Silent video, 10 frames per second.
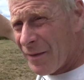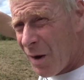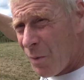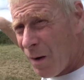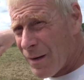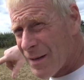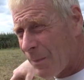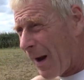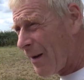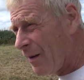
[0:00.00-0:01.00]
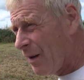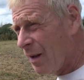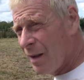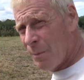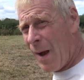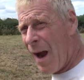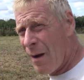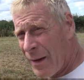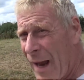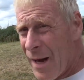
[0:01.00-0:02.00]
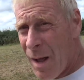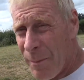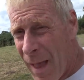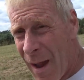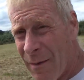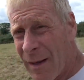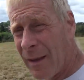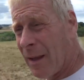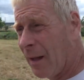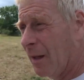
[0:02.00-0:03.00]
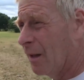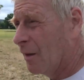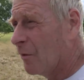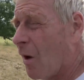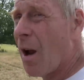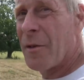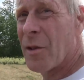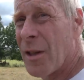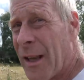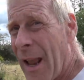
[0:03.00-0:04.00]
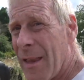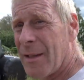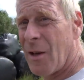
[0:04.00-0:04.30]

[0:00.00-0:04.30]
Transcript: No worries about power getting up there or anything. Right, I'm just going to get this